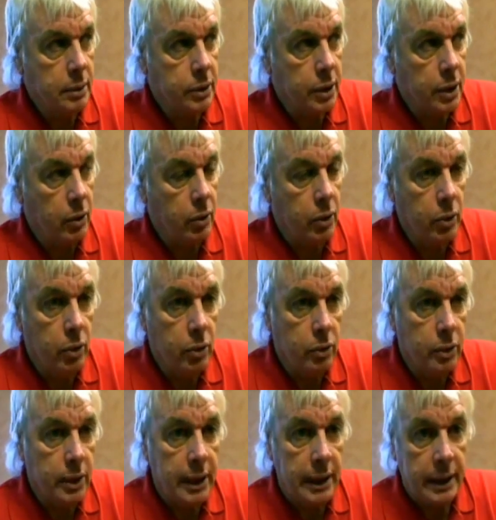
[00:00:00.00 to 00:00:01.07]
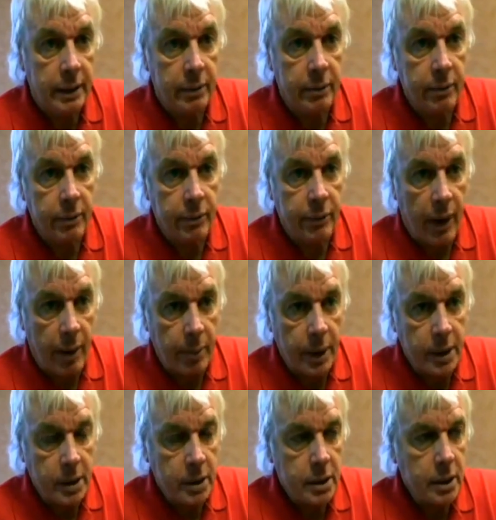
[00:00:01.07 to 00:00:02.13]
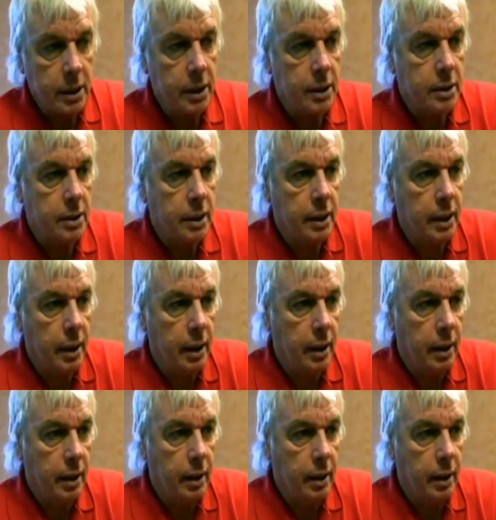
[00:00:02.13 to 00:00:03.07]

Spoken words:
so-called elite families is the